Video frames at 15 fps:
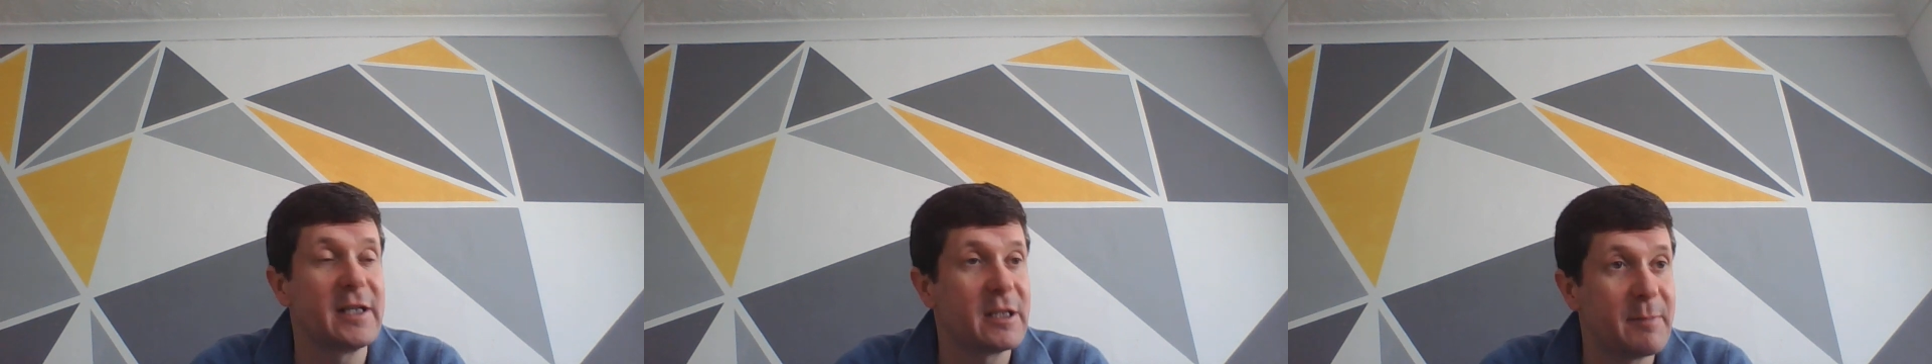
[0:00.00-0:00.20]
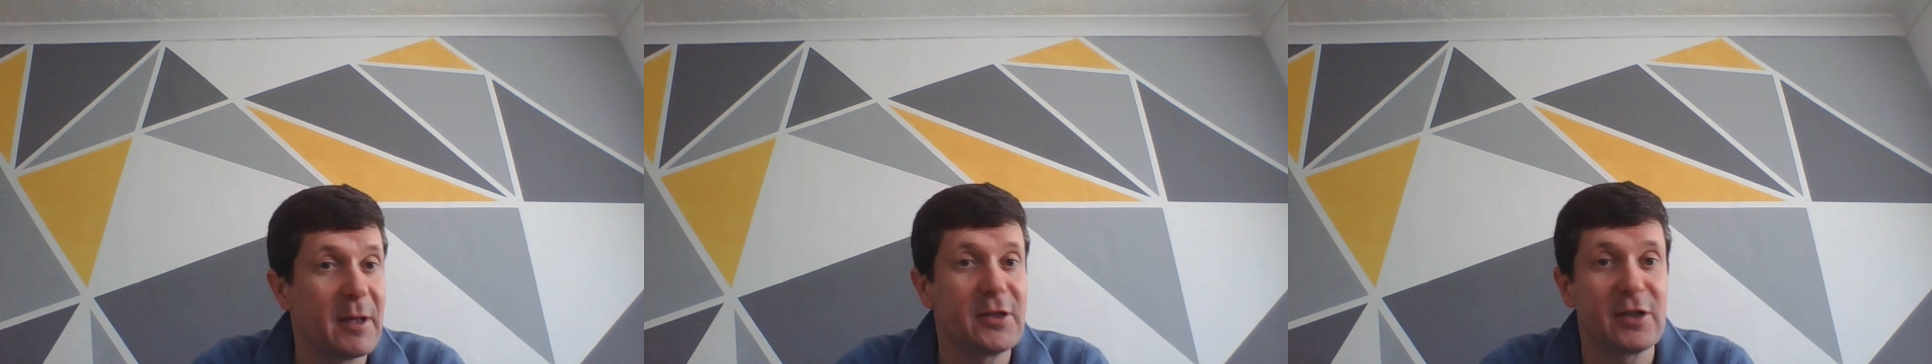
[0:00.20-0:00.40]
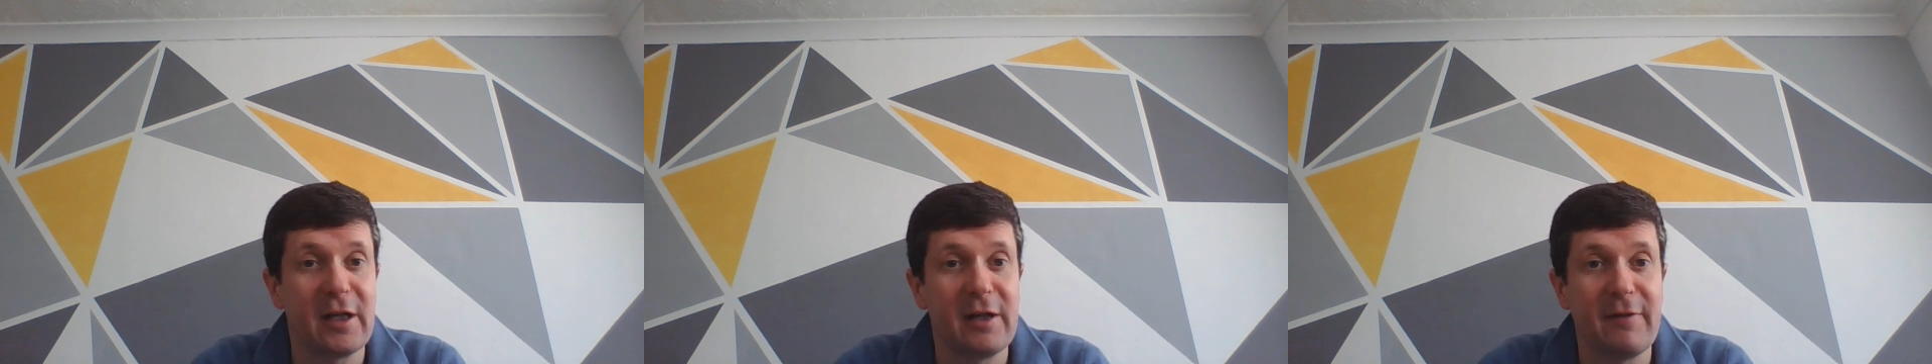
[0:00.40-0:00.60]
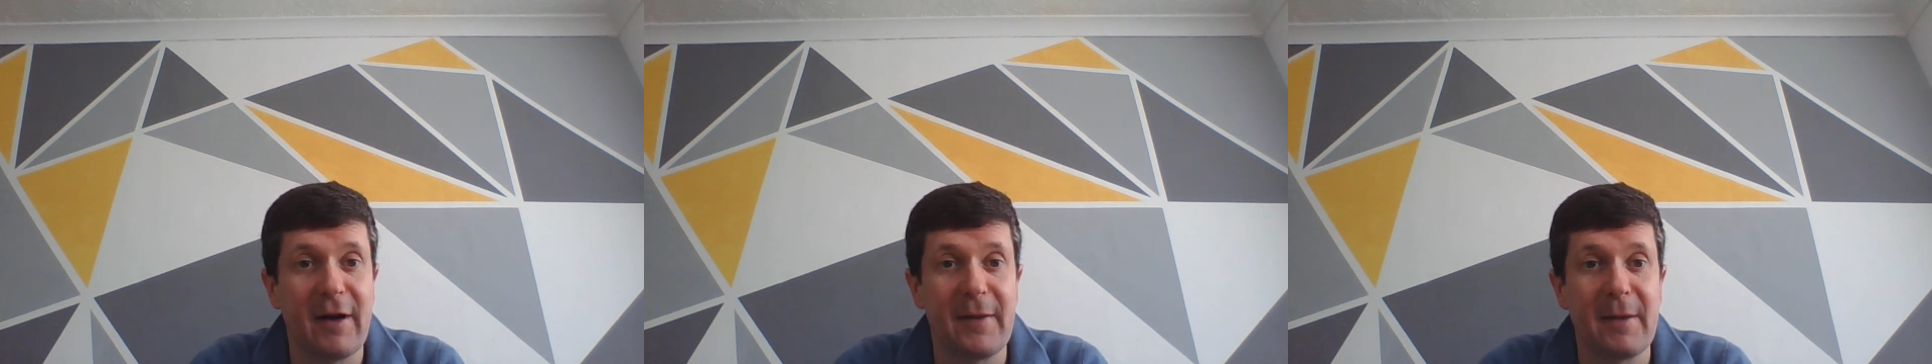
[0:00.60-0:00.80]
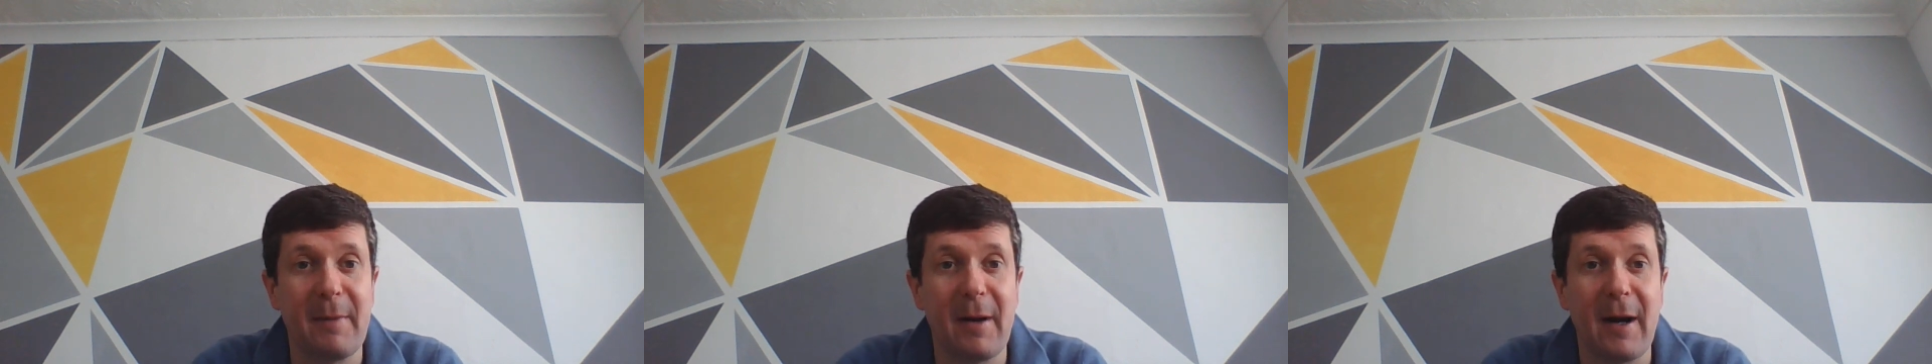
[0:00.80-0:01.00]
especially
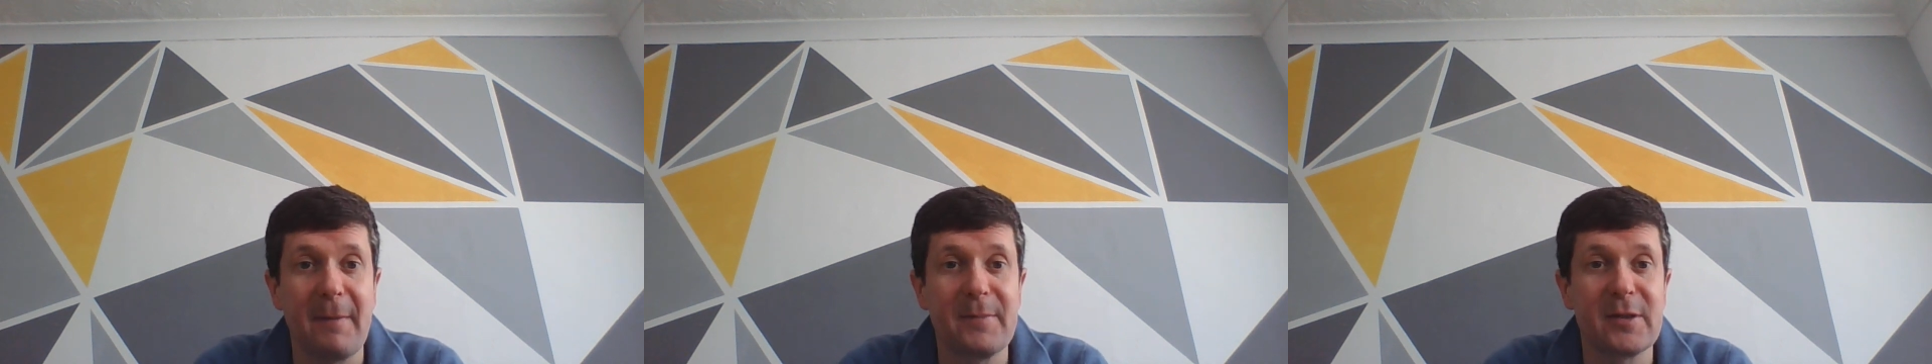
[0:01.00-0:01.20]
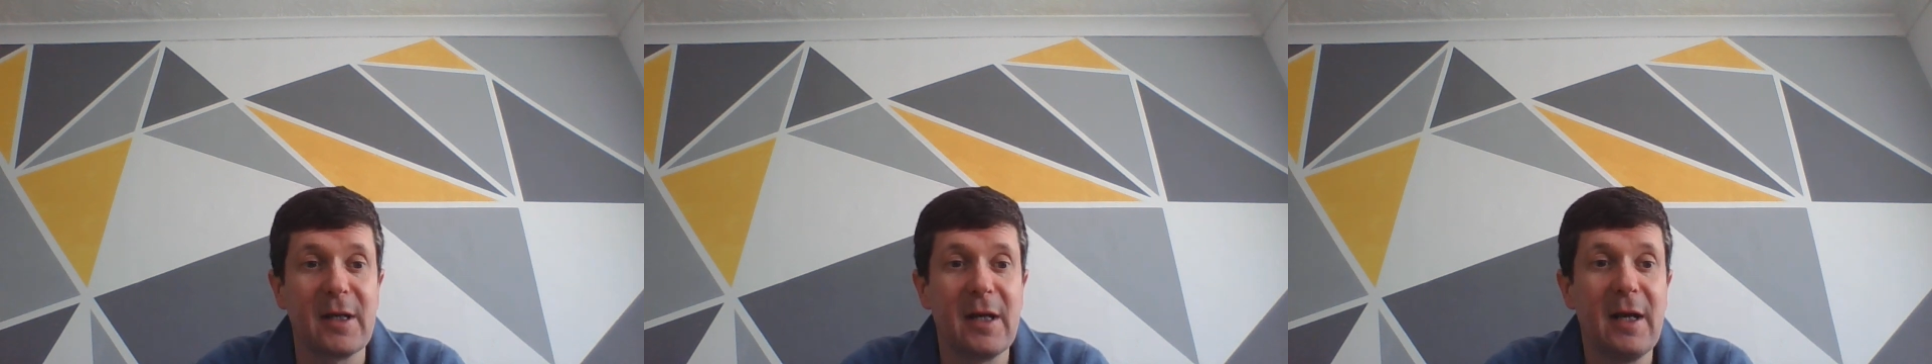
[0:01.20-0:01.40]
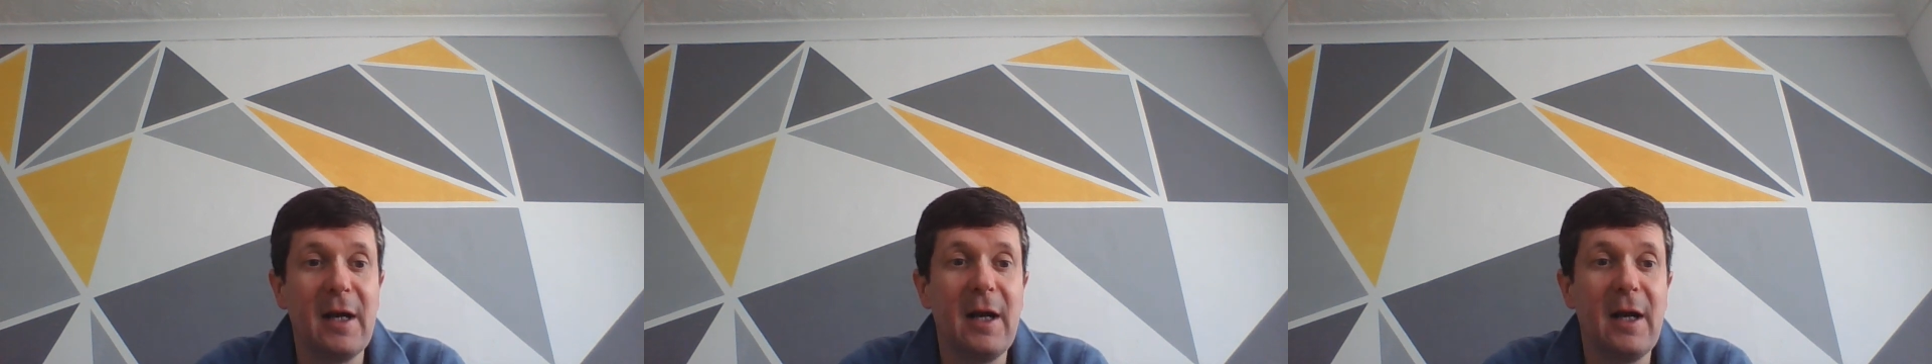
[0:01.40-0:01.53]
around the pubs